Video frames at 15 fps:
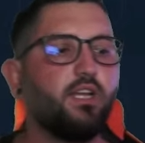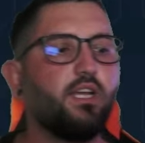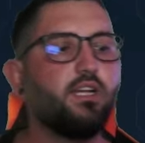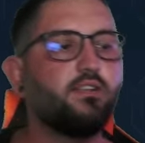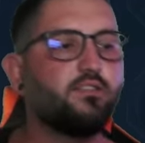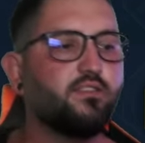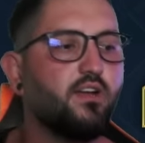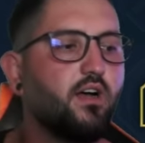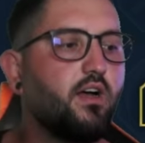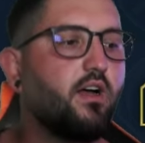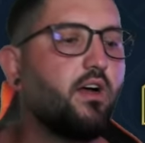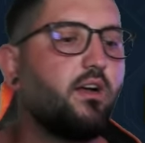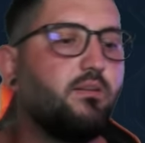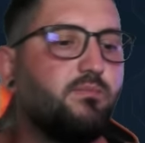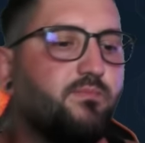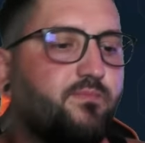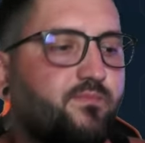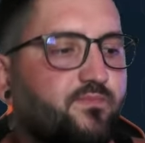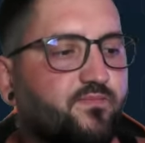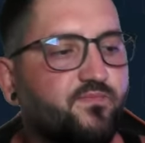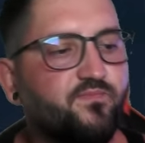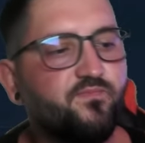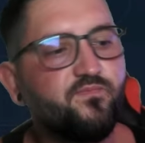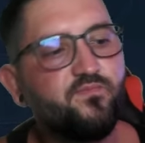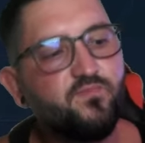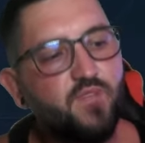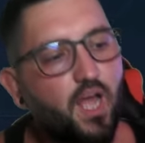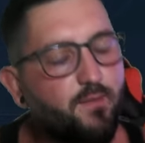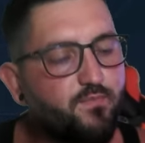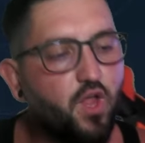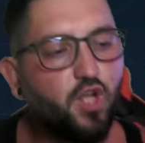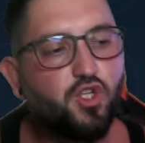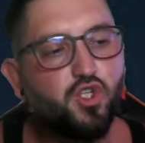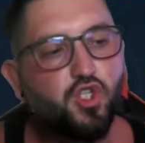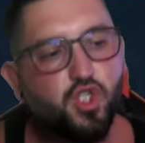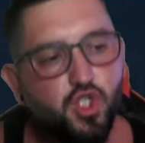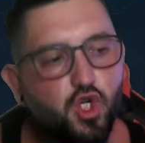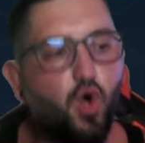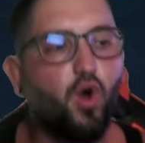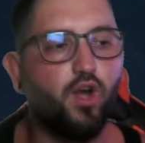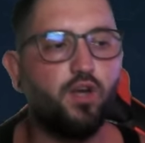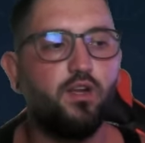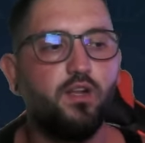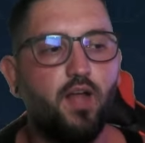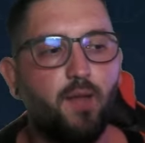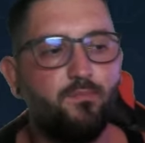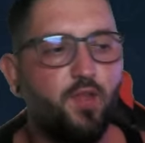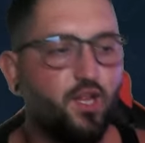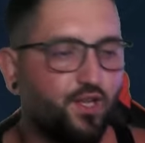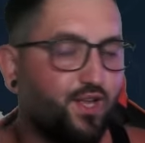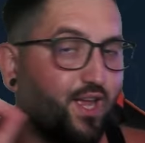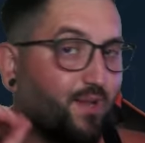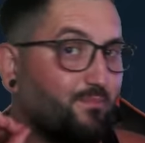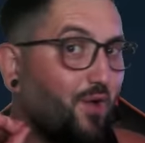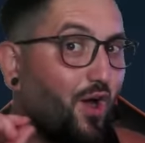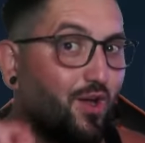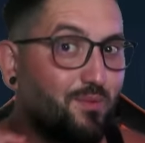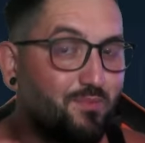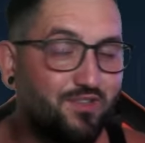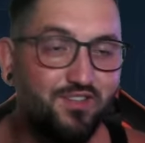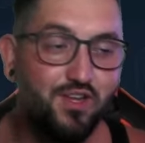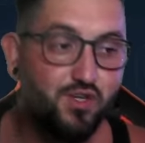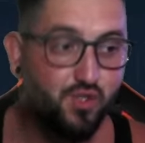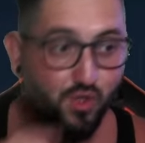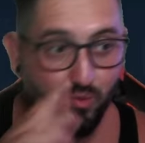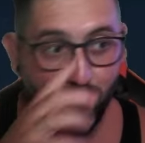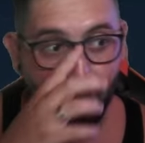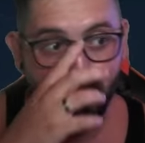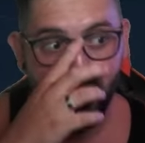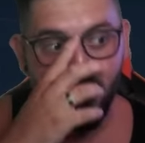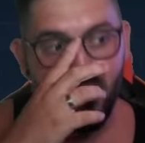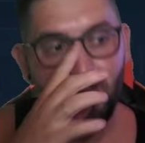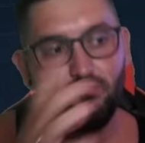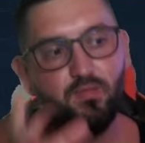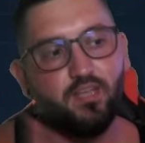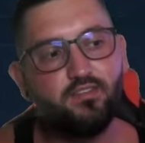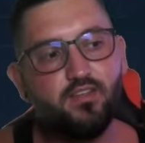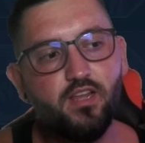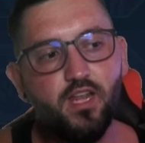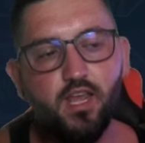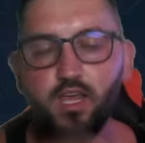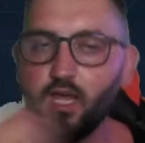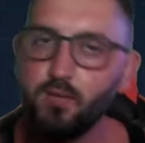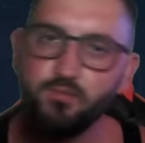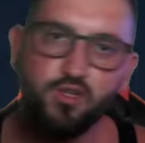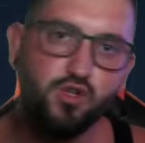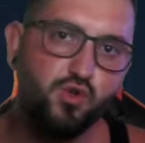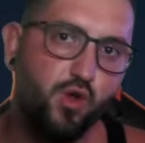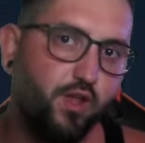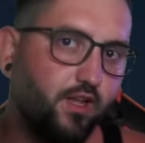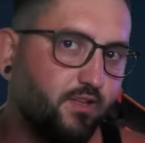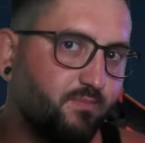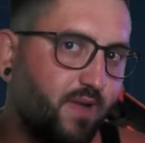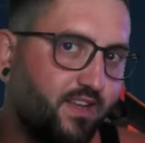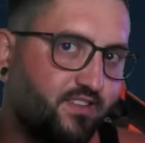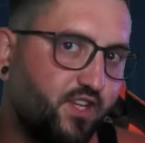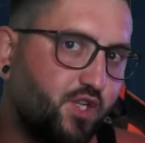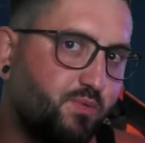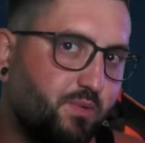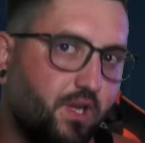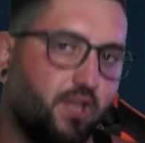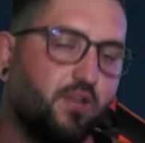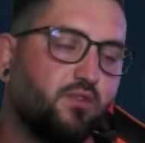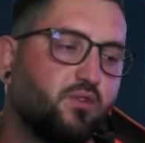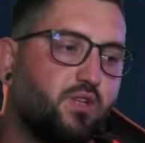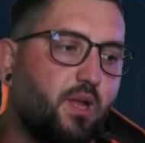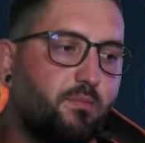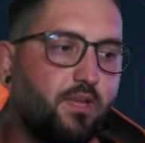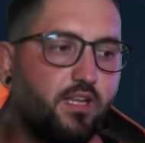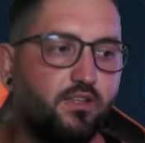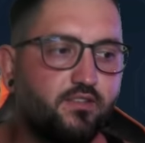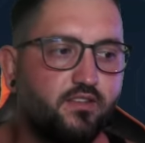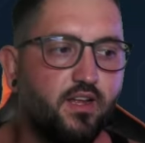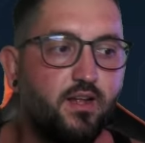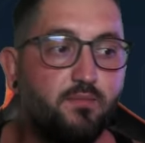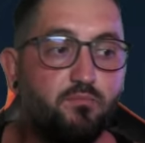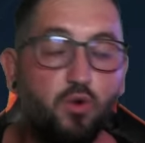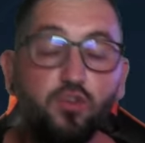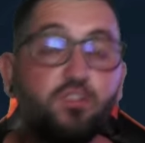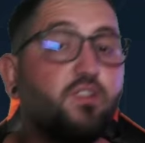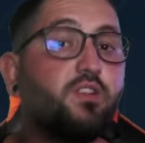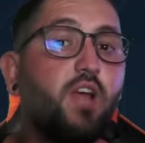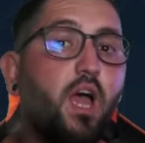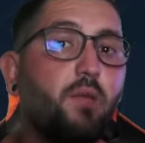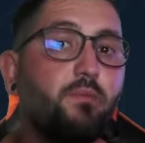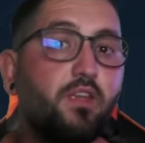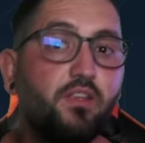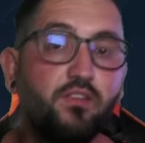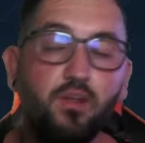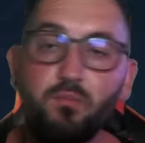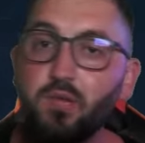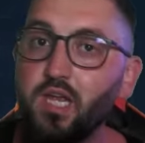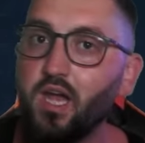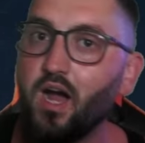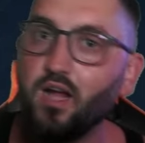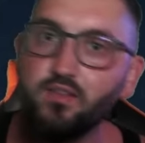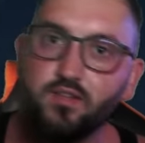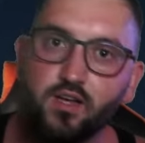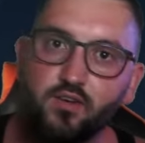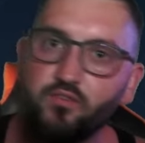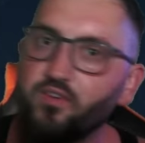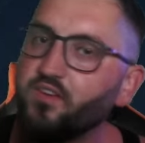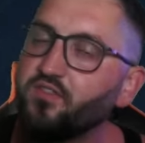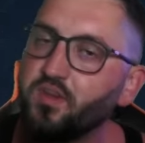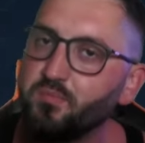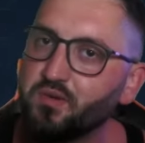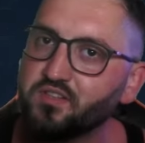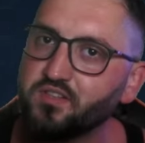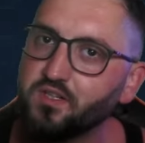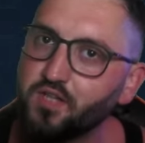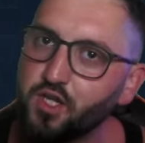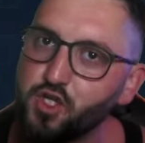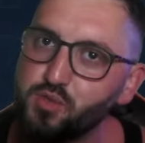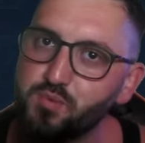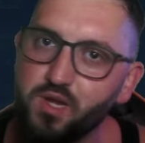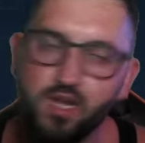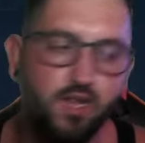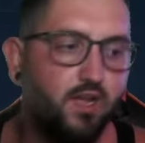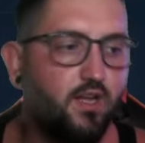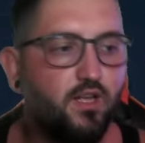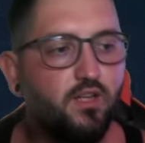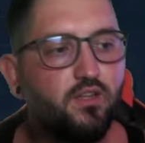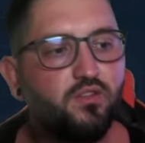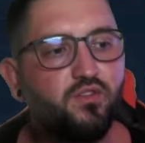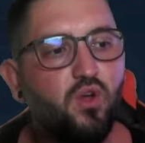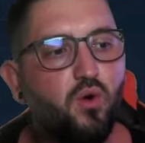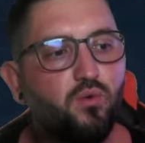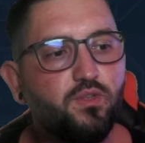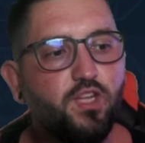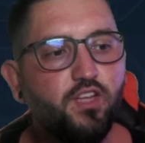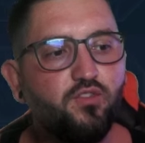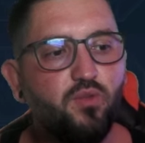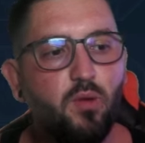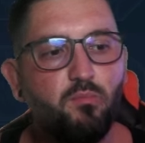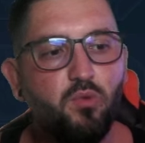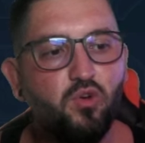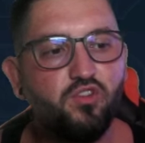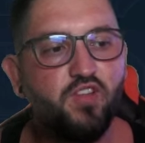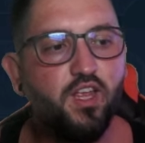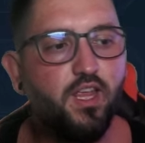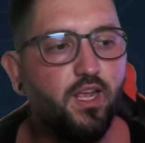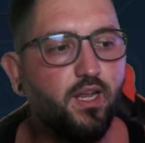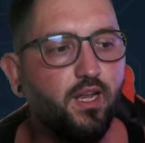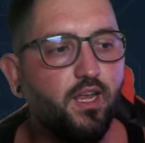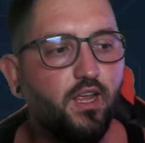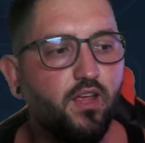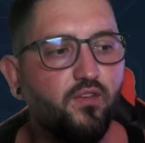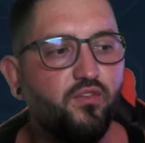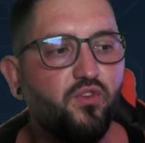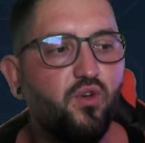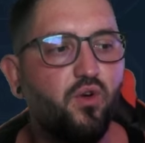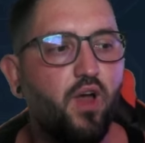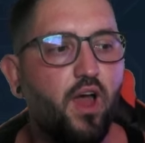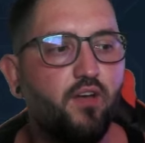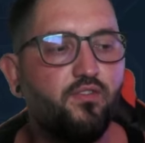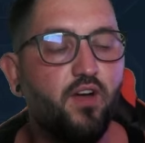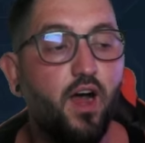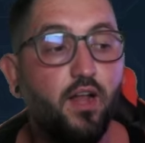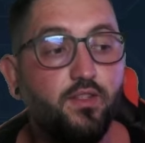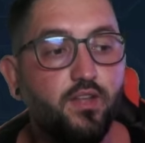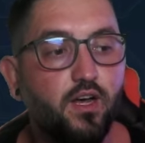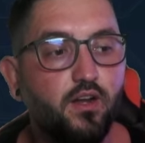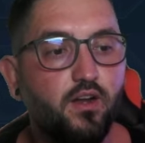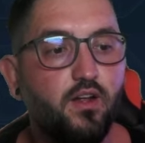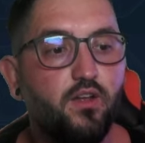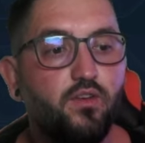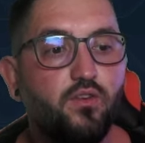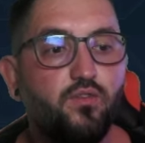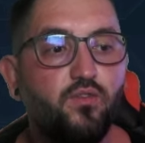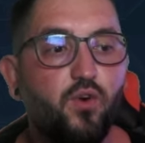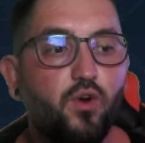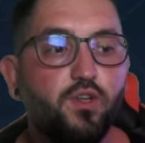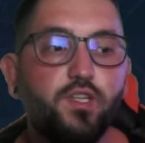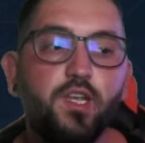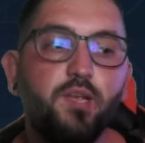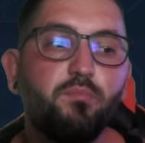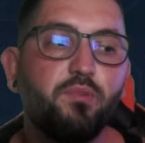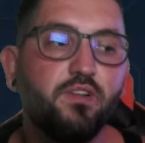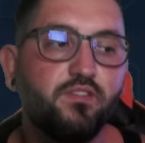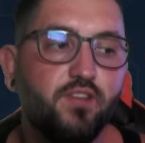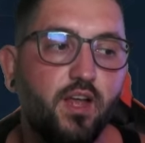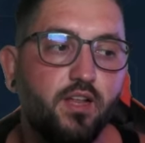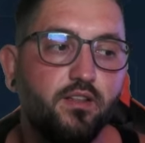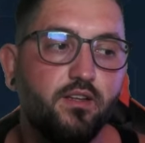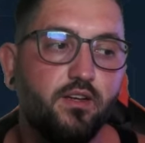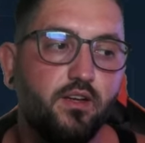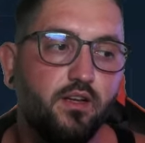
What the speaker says: it's I'm not sure, I'm not 100% sure, but basically he keeps destroying his max HP. So that means most of the time he's gonna be under 50% HP. So this one boosts the healing if you have under 40%